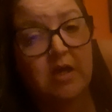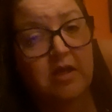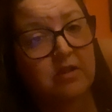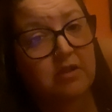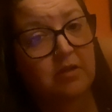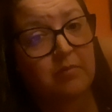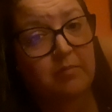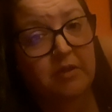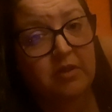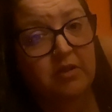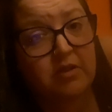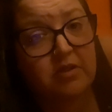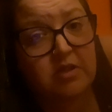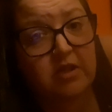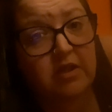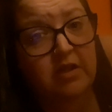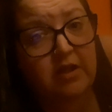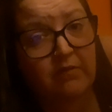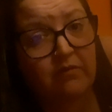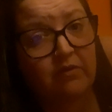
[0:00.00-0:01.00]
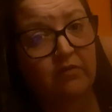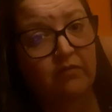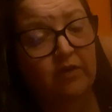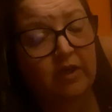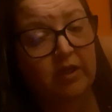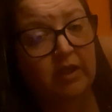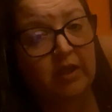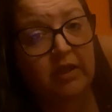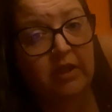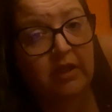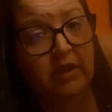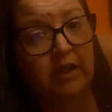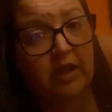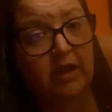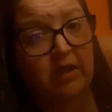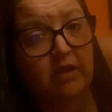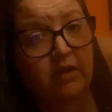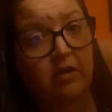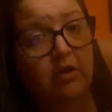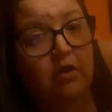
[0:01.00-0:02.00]
The meals, never fucking
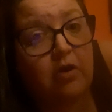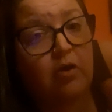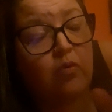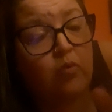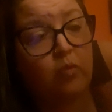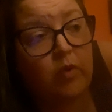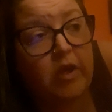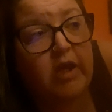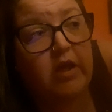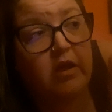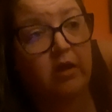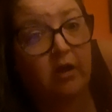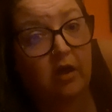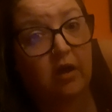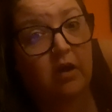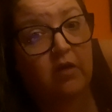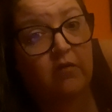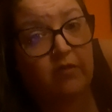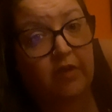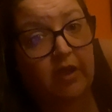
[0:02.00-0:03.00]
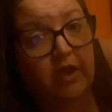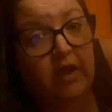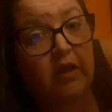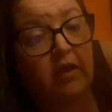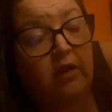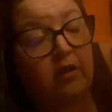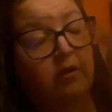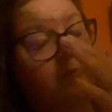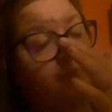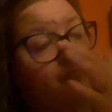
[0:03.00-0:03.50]
again. Week of hell.